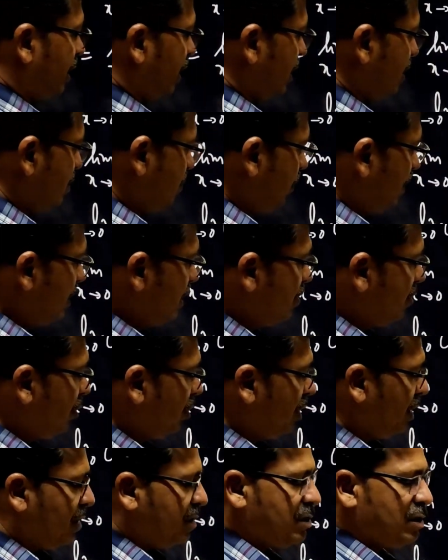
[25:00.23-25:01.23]
x plus
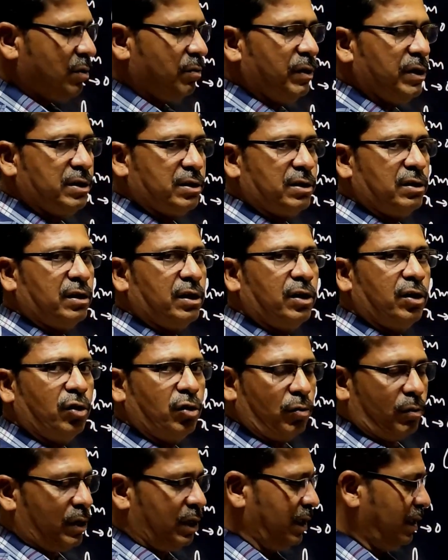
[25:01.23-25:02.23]
cot x remains in the
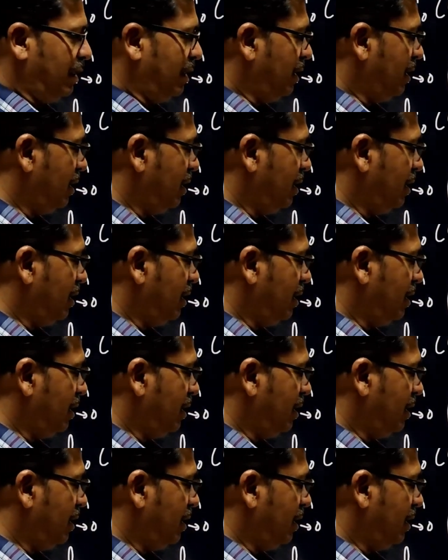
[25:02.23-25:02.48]
denominator.